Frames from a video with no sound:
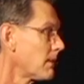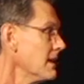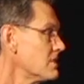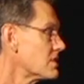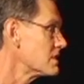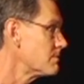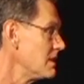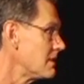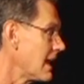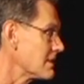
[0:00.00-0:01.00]
places
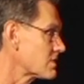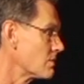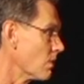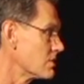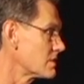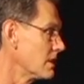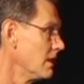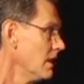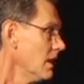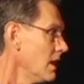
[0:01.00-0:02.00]
be that source,
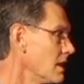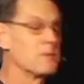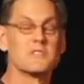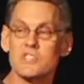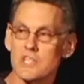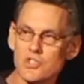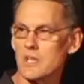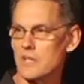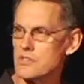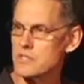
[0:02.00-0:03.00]
and
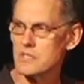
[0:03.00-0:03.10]
positions.